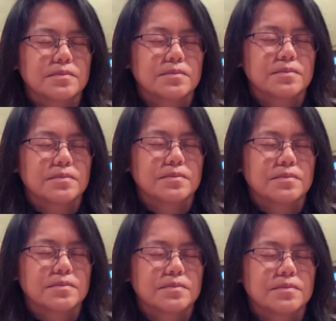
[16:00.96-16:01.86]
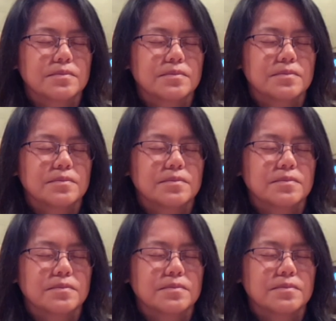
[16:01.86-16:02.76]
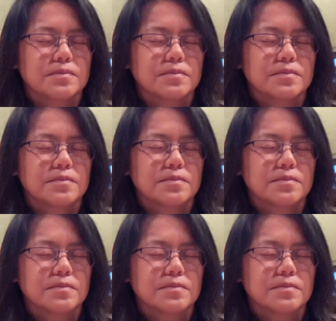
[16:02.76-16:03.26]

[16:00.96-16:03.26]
Nobody speaks.